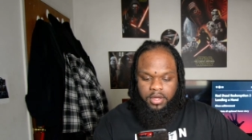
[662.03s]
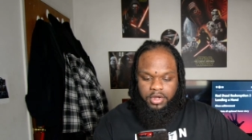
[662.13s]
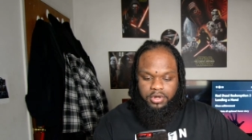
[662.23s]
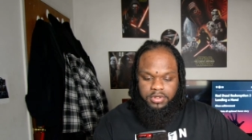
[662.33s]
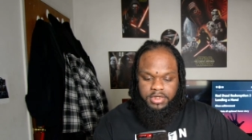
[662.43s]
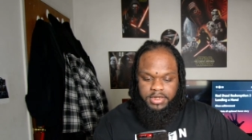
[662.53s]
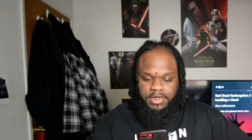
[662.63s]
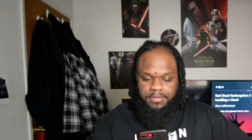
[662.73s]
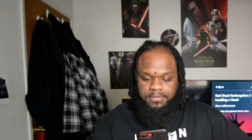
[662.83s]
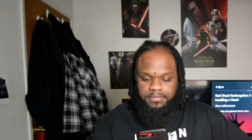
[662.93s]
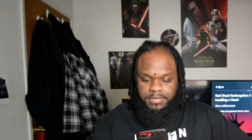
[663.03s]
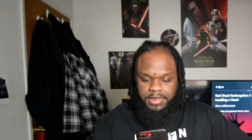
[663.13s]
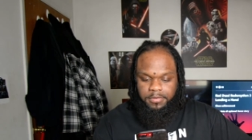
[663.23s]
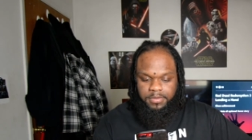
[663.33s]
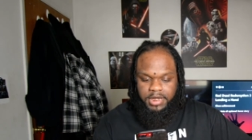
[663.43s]
Go look up blah
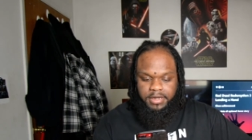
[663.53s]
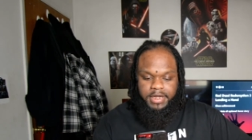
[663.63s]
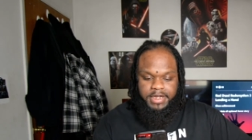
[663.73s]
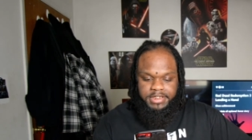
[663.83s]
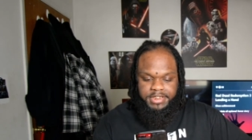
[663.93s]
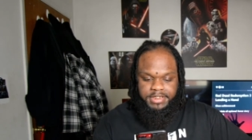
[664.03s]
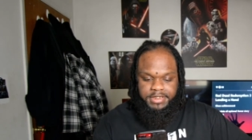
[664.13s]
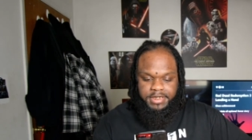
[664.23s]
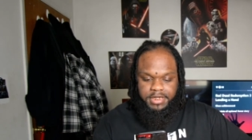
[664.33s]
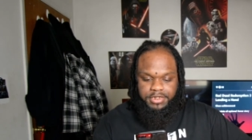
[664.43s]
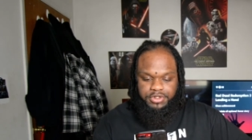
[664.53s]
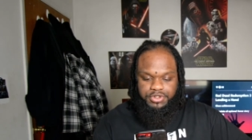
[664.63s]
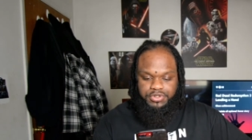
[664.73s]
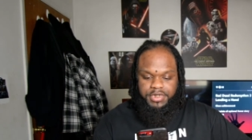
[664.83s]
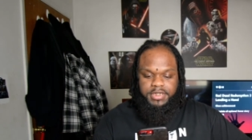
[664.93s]
blah blah on IG and other
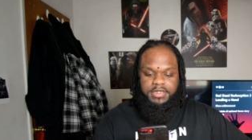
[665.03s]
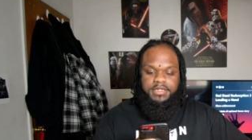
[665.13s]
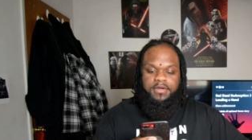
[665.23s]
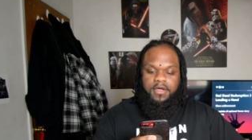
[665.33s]
strictly